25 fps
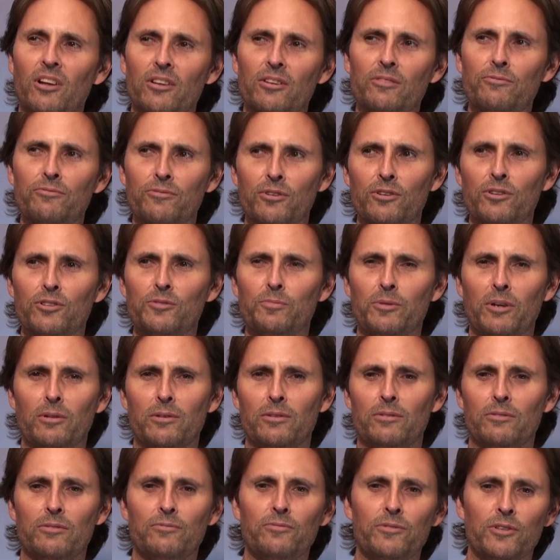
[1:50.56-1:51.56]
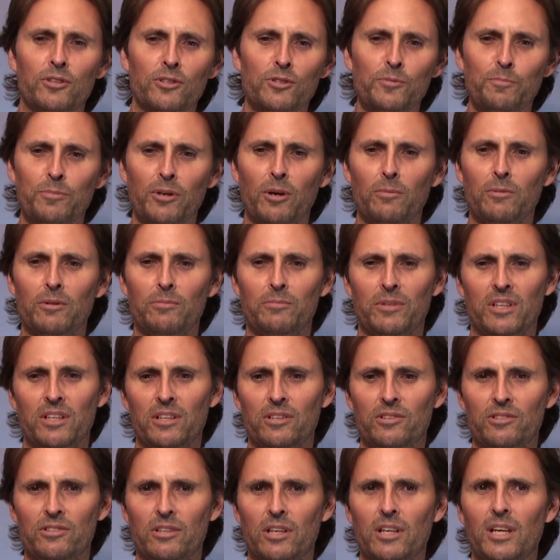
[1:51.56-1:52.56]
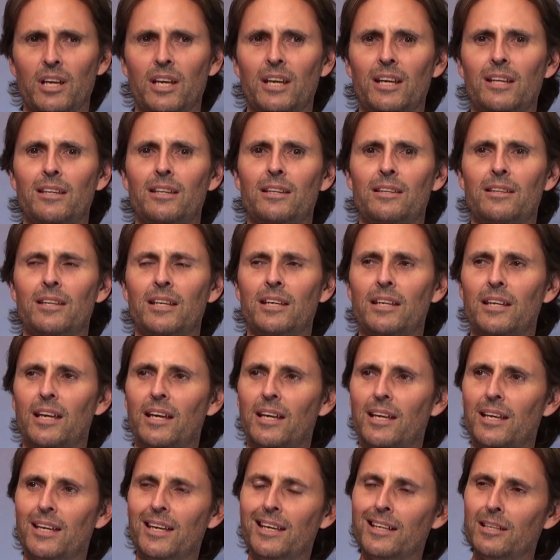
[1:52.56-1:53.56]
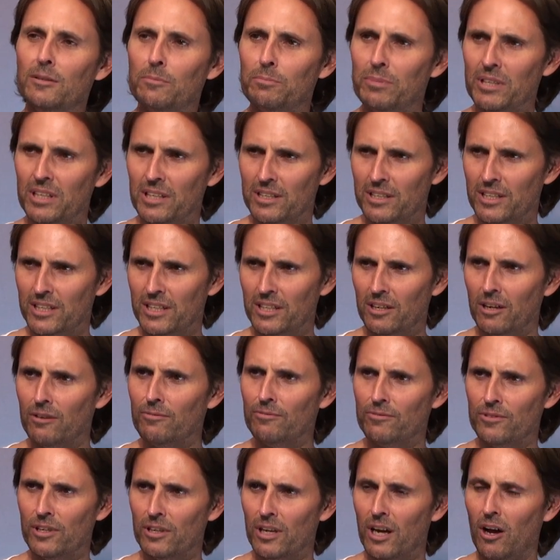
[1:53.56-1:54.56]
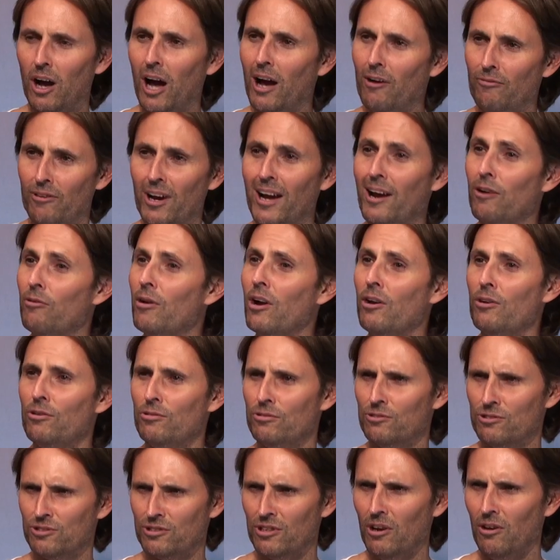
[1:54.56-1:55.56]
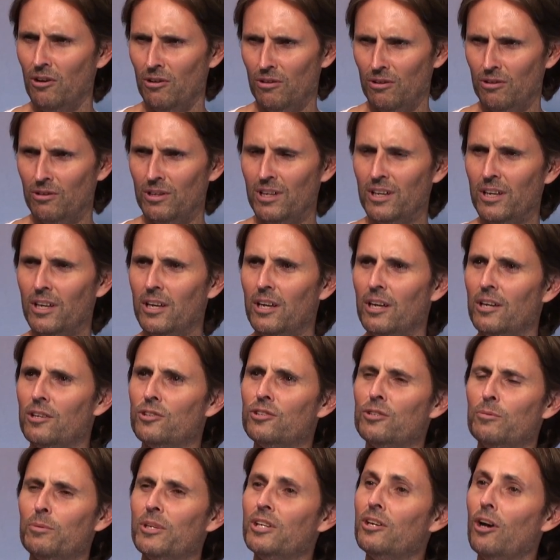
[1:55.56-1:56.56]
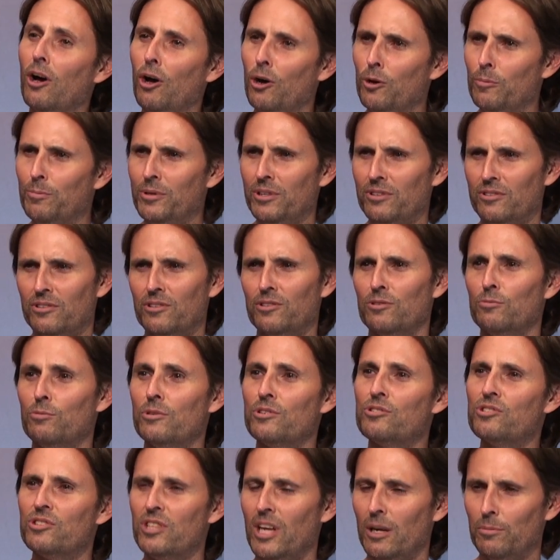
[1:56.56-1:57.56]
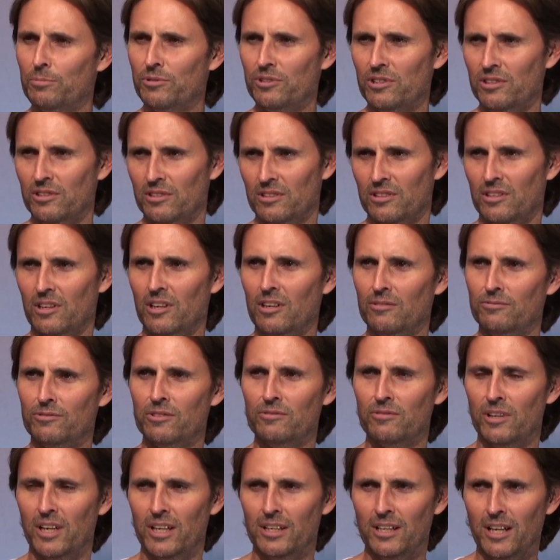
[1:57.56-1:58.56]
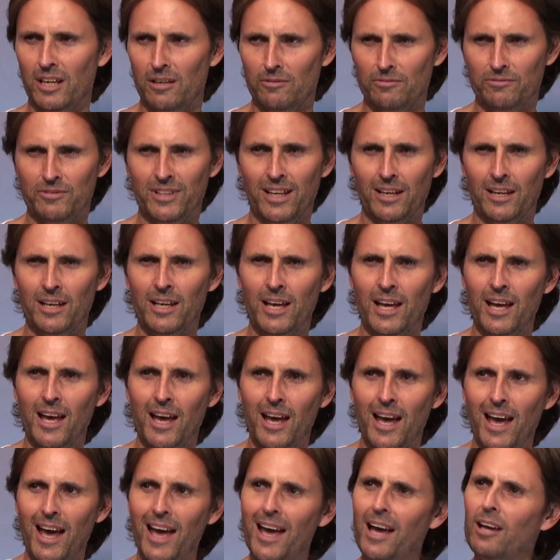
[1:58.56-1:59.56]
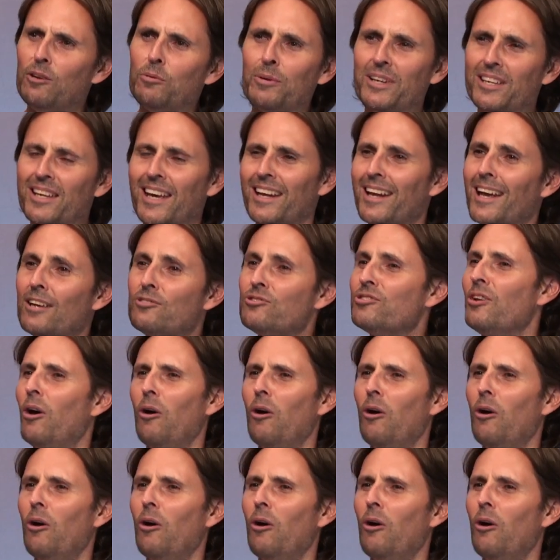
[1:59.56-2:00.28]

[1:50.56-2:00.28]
not the first problem. The first problem is the inability of our own soul to be open to the reception of divine love. Now, how do we get our